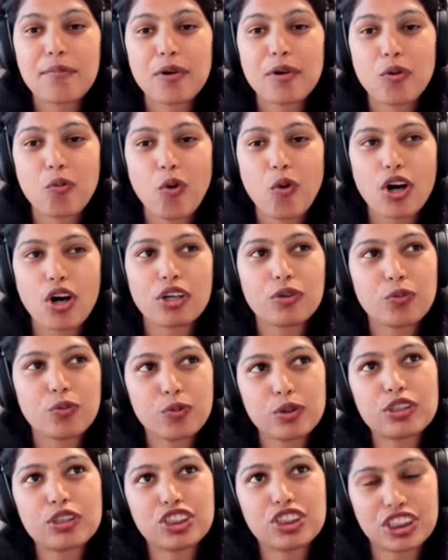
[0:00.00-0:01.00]
but what
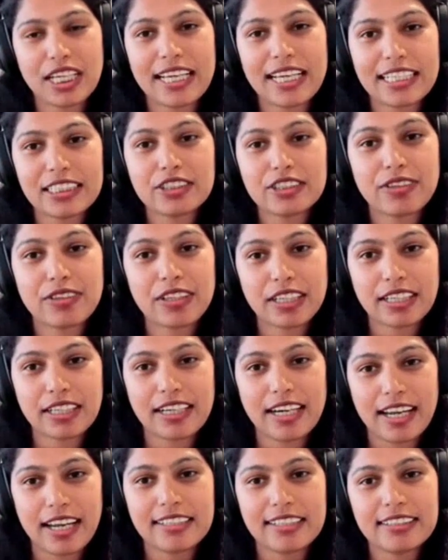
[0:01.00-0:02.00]
would change for a
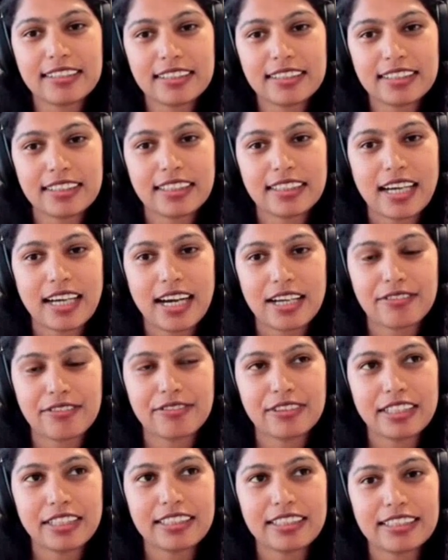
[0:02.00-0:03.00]
client, I
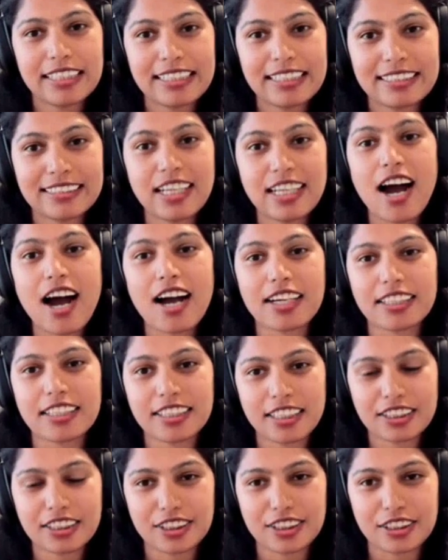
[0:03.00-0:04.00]
feel, is the
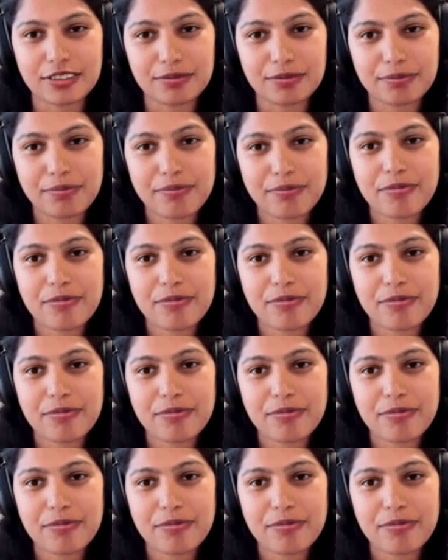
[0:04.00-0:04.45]
architecture.